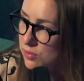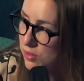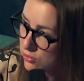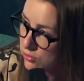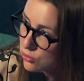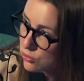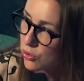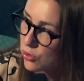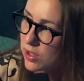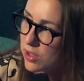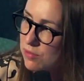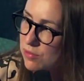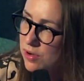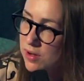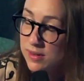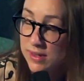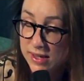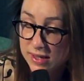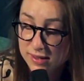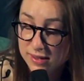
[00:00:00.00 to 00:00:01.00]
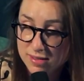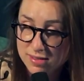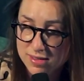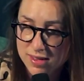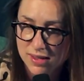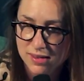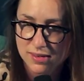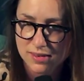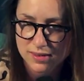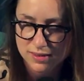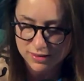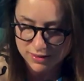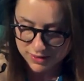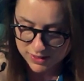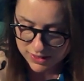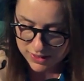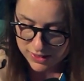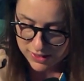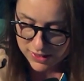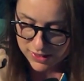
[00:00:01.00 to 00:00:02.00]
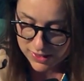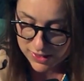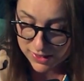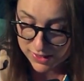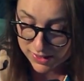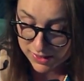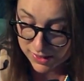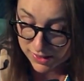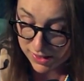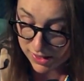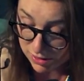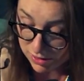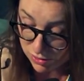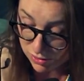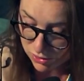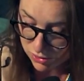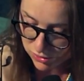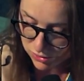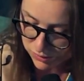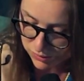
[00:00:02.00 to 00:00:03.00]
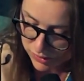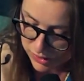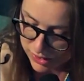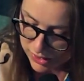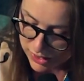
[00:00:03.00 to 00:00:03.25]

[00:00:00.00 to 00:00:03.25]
a strong data center, and so on.